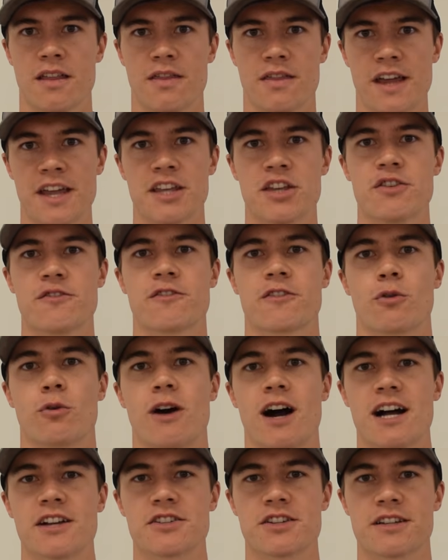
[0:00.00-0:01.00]
Thank you for
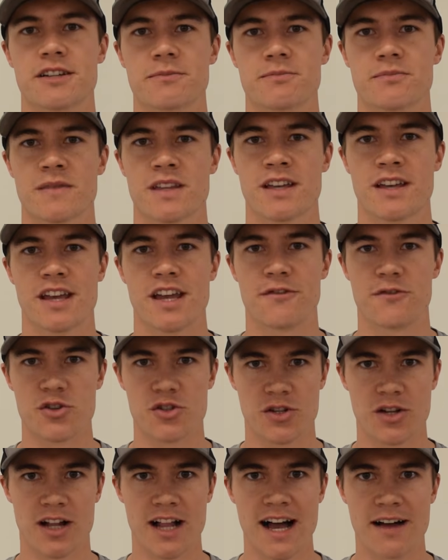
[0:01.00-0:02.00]
watching. If you
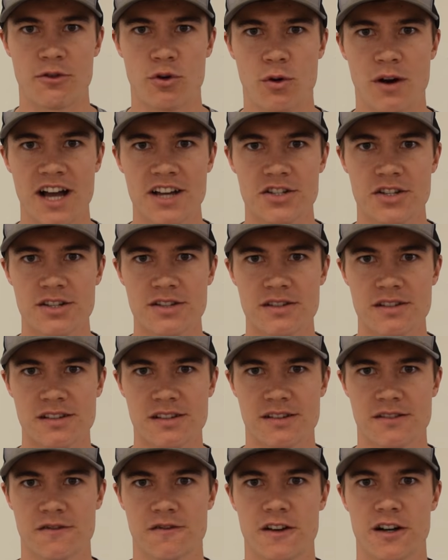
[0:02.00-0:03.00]
still have
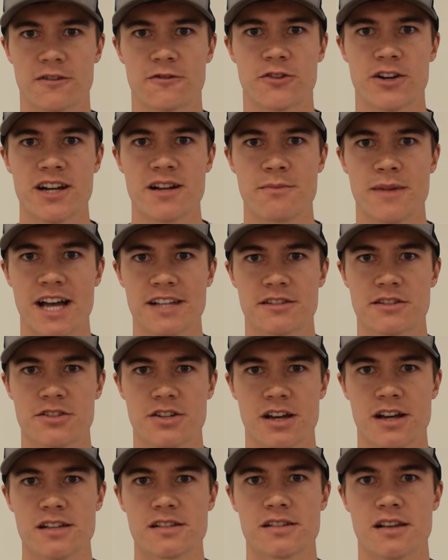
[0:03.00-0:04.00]
questions, feel free to
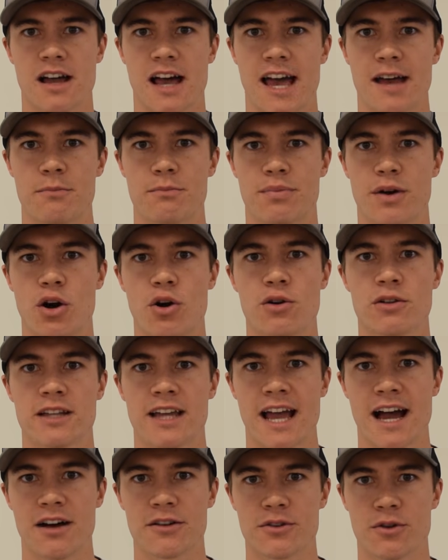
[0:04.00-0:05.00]
message us at Bow
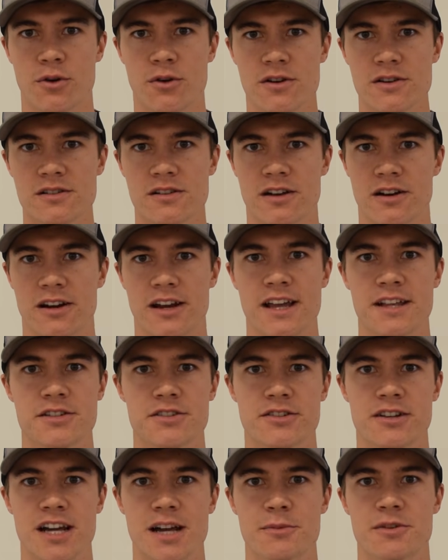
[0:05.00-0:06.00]
Only Outdoors on our
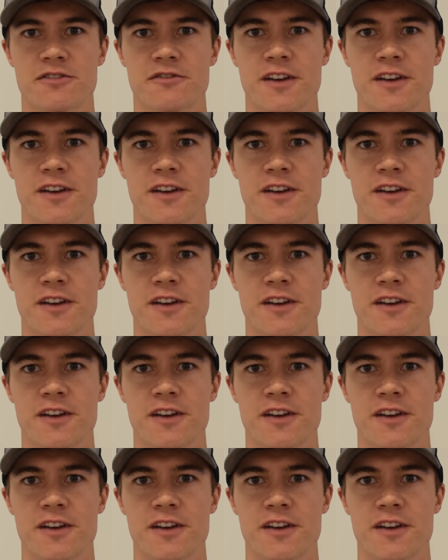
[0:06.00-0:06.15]
Instagram or